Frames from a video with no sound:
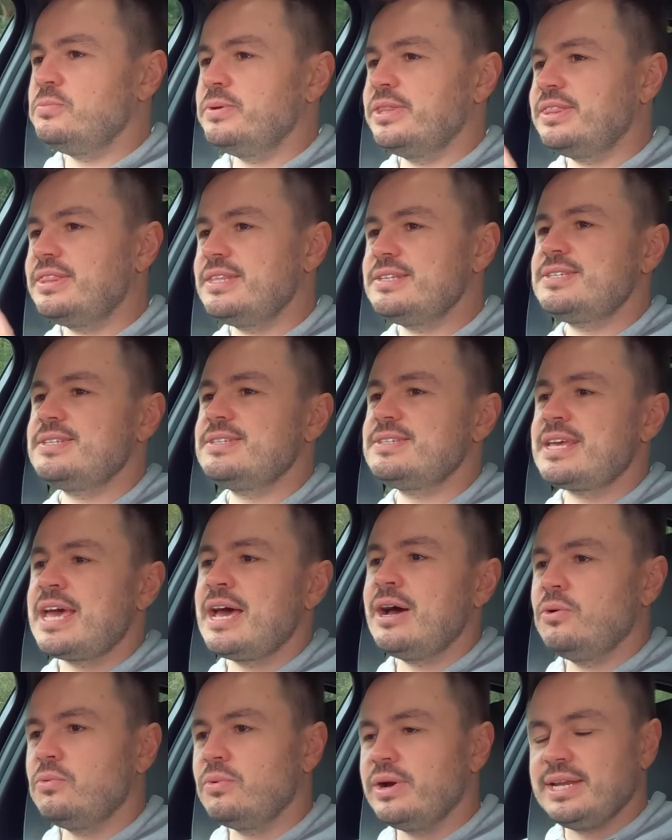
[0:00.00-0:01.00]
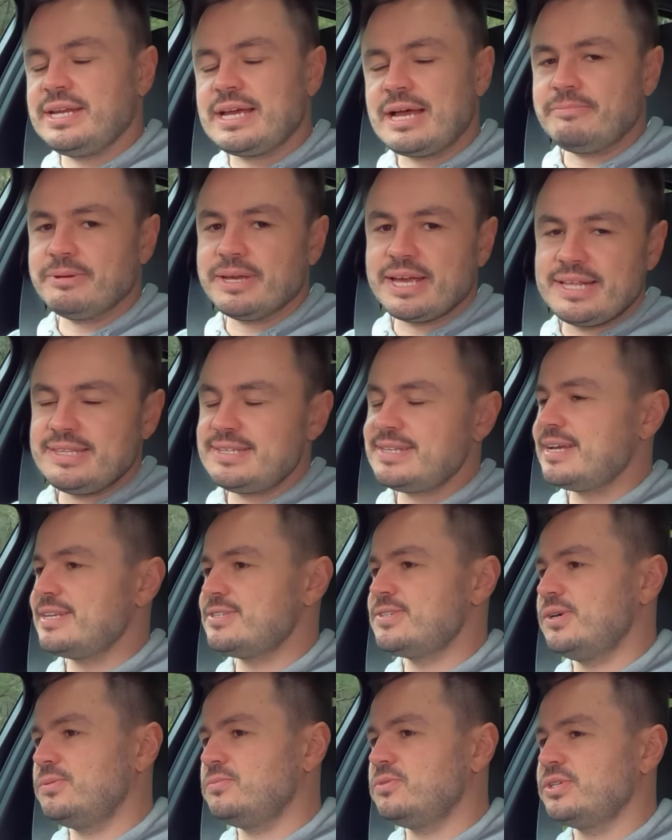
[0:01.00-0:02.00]
but this is how it went up against our
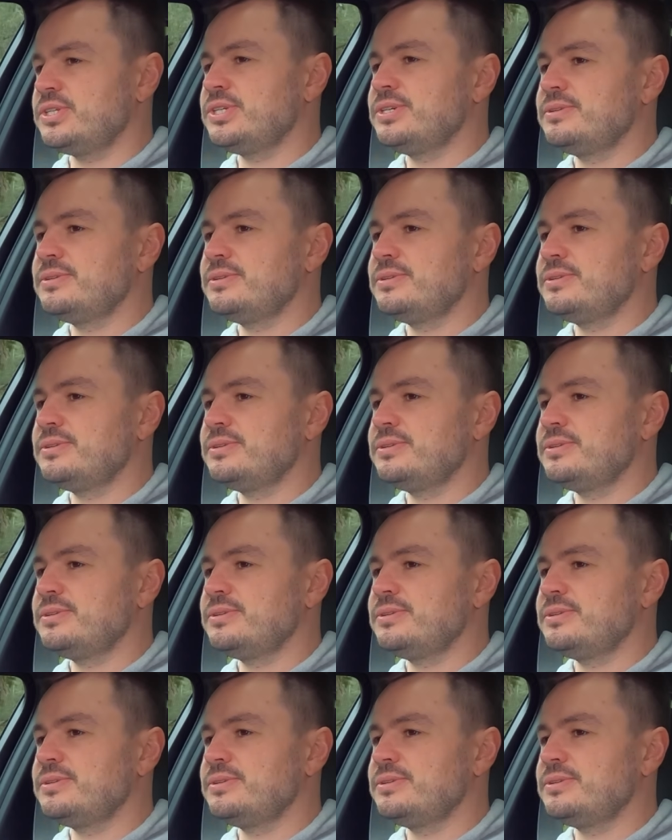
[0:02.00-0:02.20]
stopwatch.